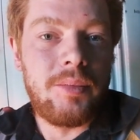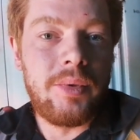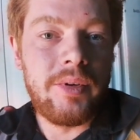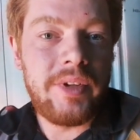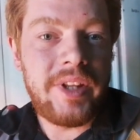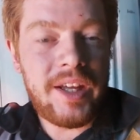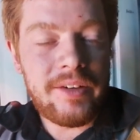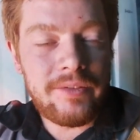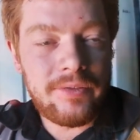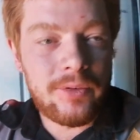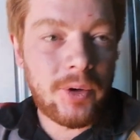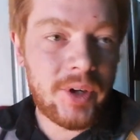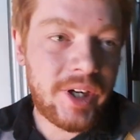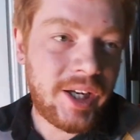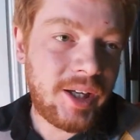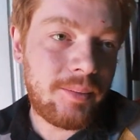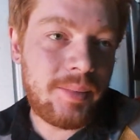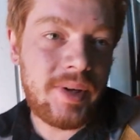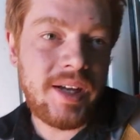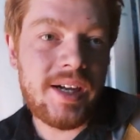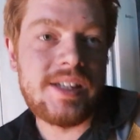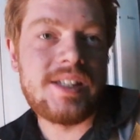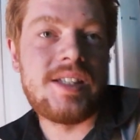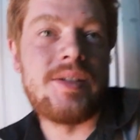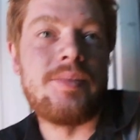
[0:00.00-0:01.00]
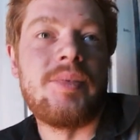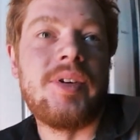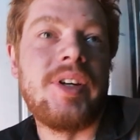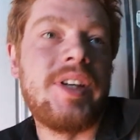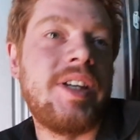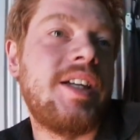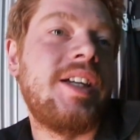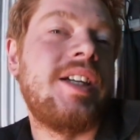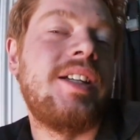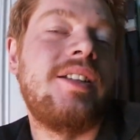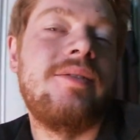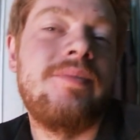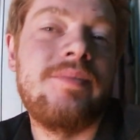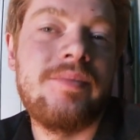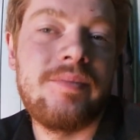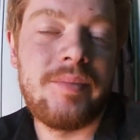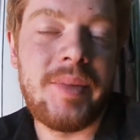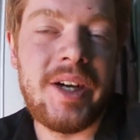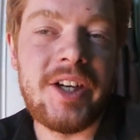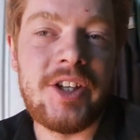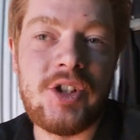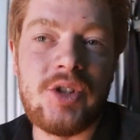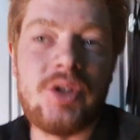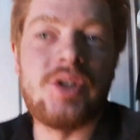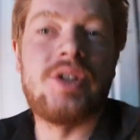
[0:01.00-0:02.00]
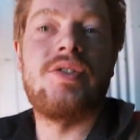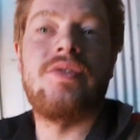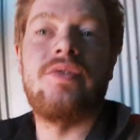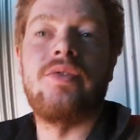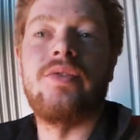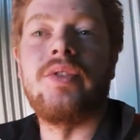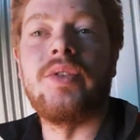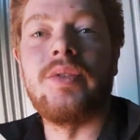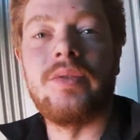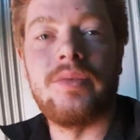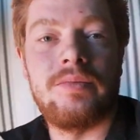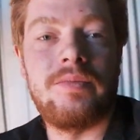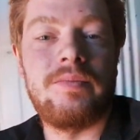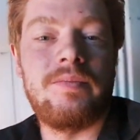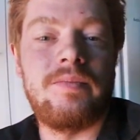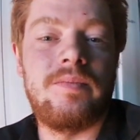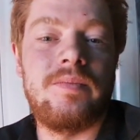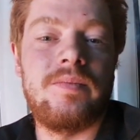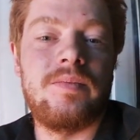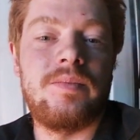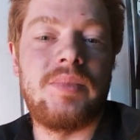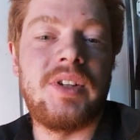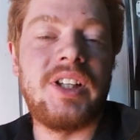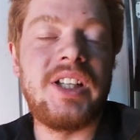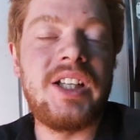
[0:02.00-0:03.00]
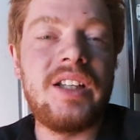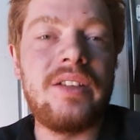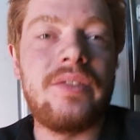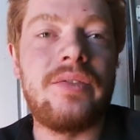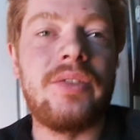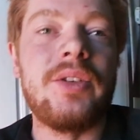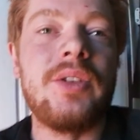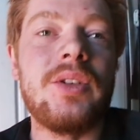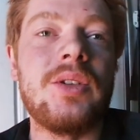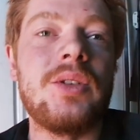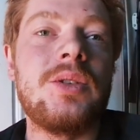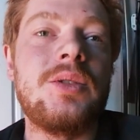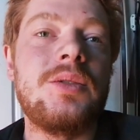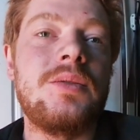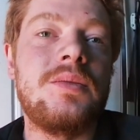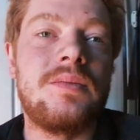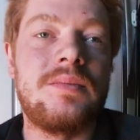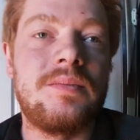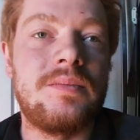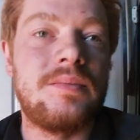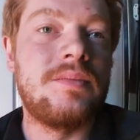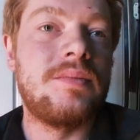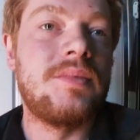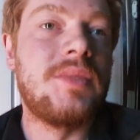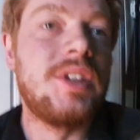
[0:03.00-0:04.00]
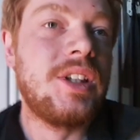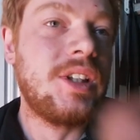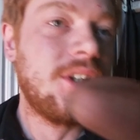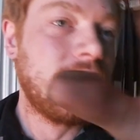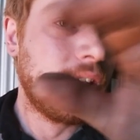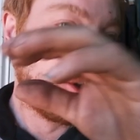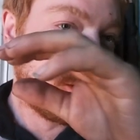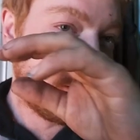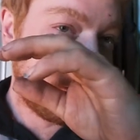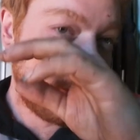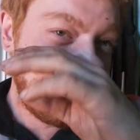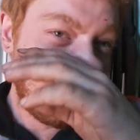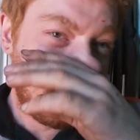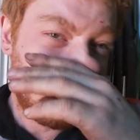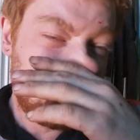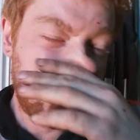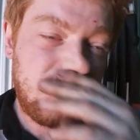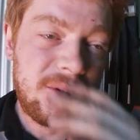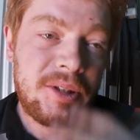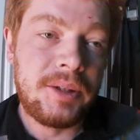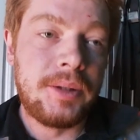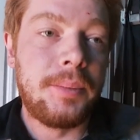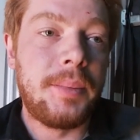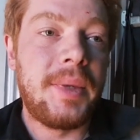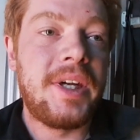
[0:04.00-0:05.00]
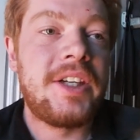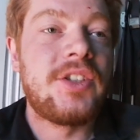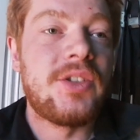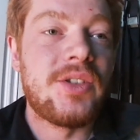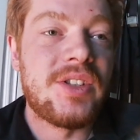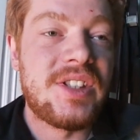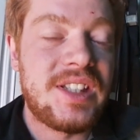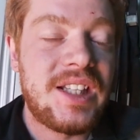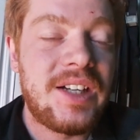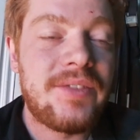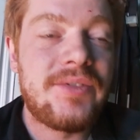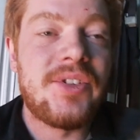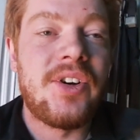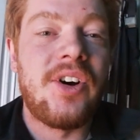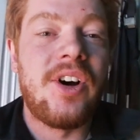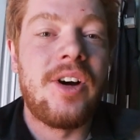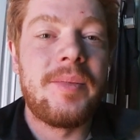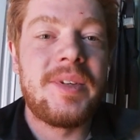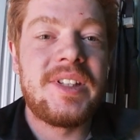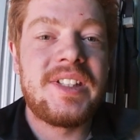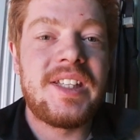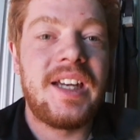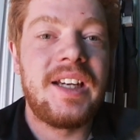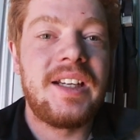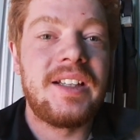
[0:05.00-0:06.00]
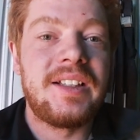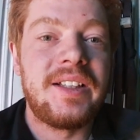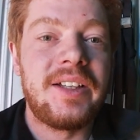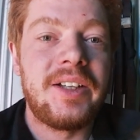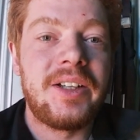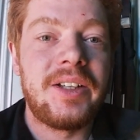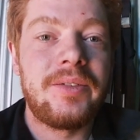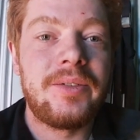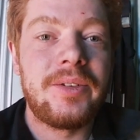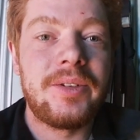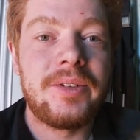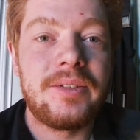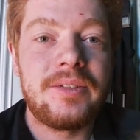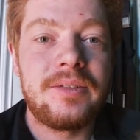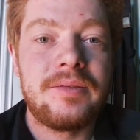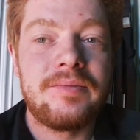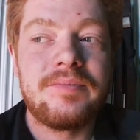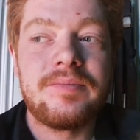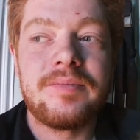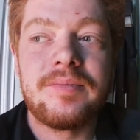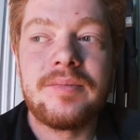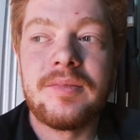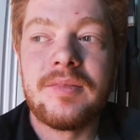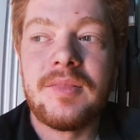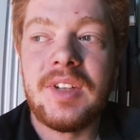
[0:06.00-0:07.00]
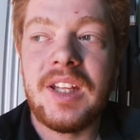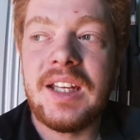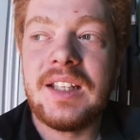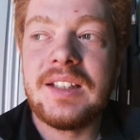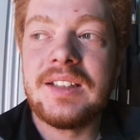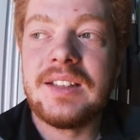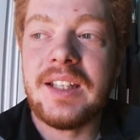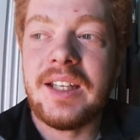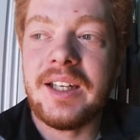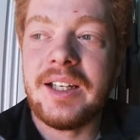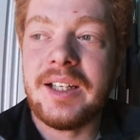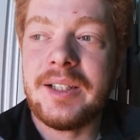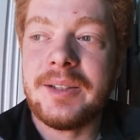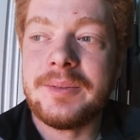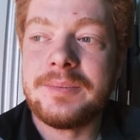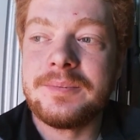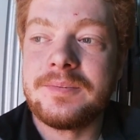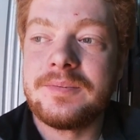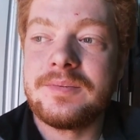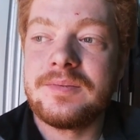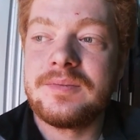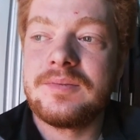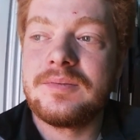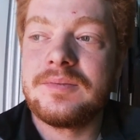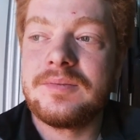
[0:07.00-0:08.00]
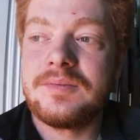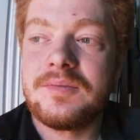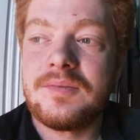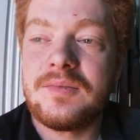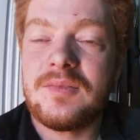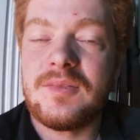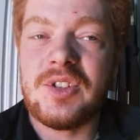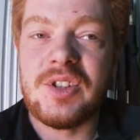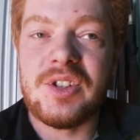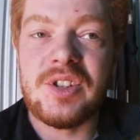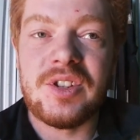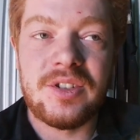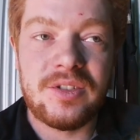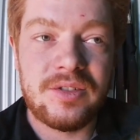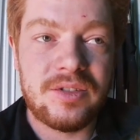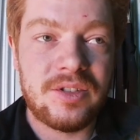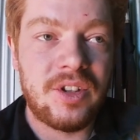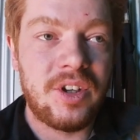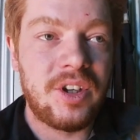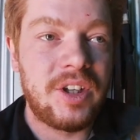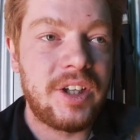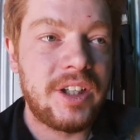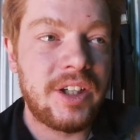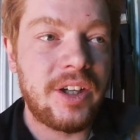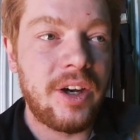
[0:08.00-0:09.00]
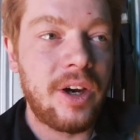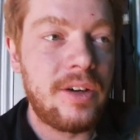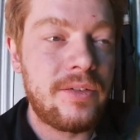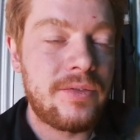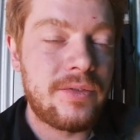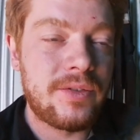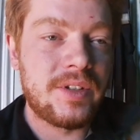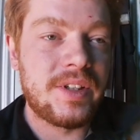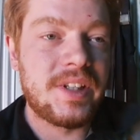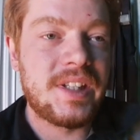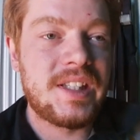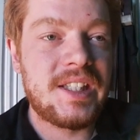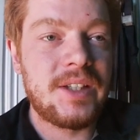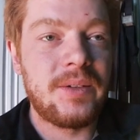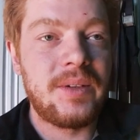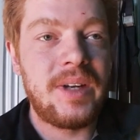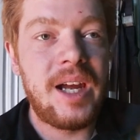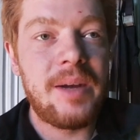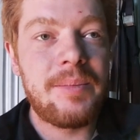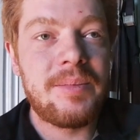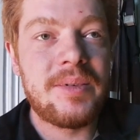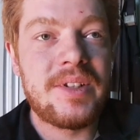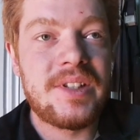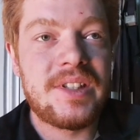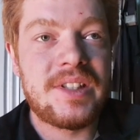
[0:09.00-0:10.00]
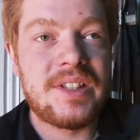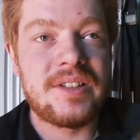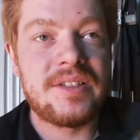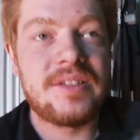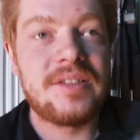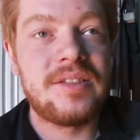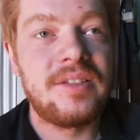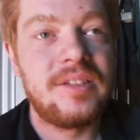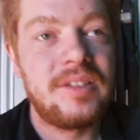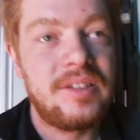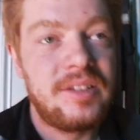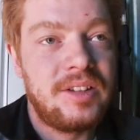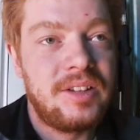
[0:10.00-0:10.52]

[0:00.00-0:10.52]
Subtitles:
put that 14-pound spring in, make sure there's plenty of fuel, make sure there's enough timing taken out of it, and just kind of go for it and see what happens. And